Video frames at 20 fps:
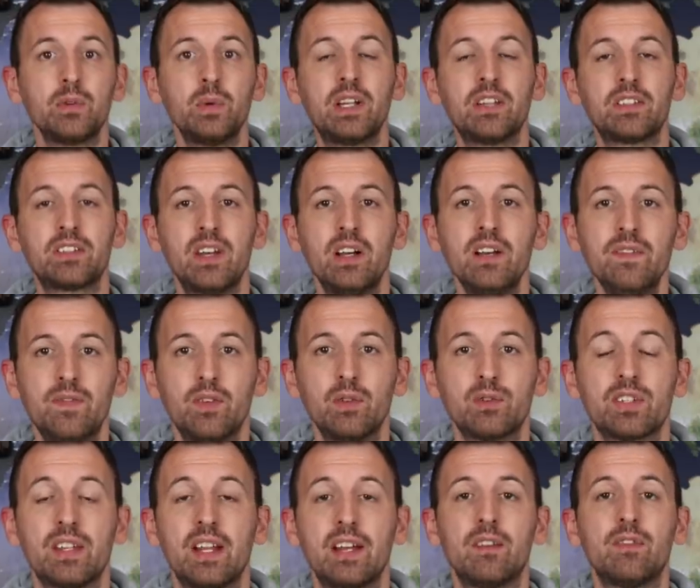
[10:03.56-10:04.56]
all we got time for
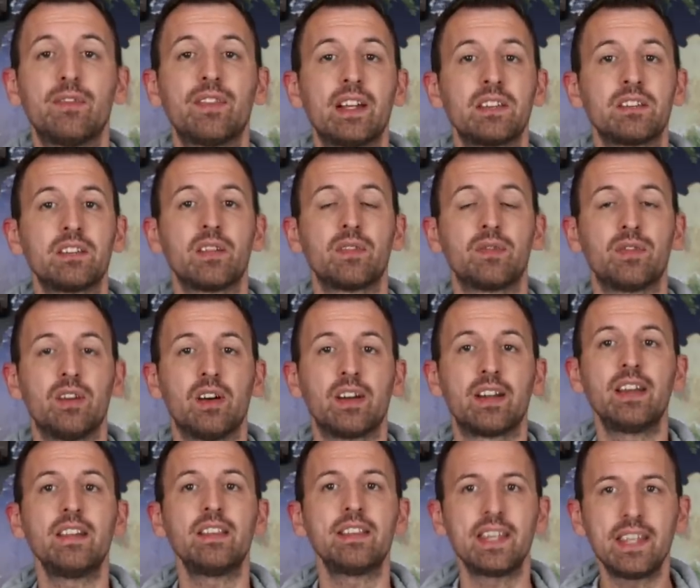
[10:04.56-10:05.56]
today on Flat Earth
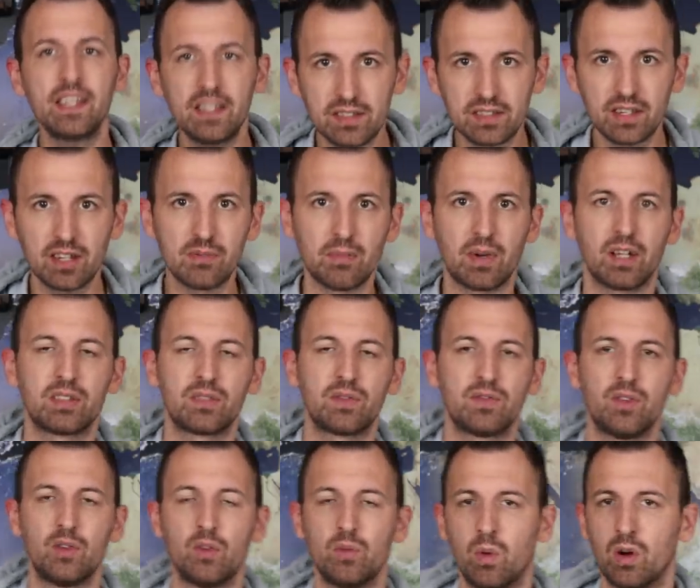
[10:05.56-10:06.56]
Friday. Thank you so much
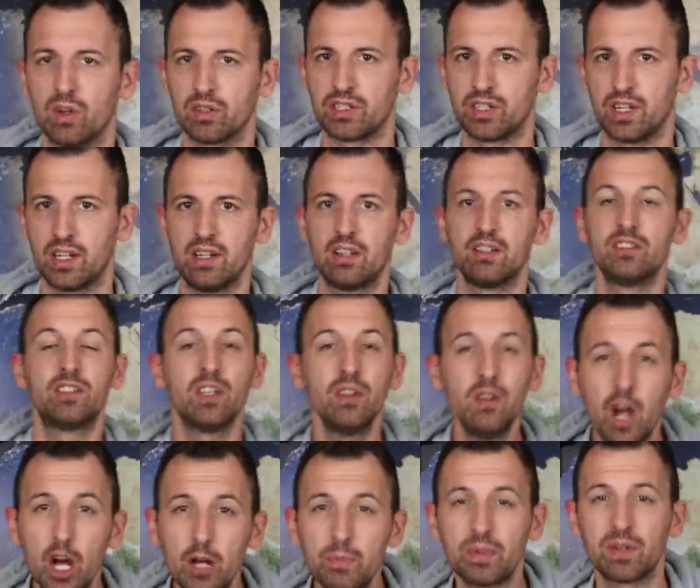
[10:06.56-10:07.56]
for watching. I
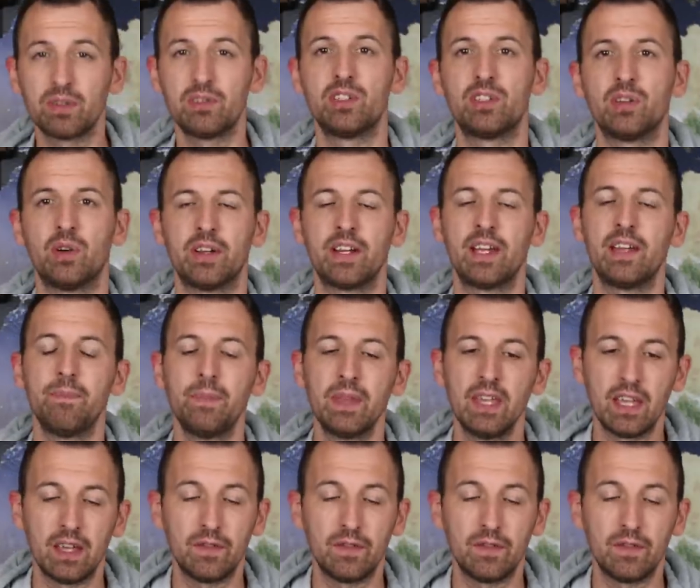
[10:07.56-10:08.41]
do hope you enjoyed it.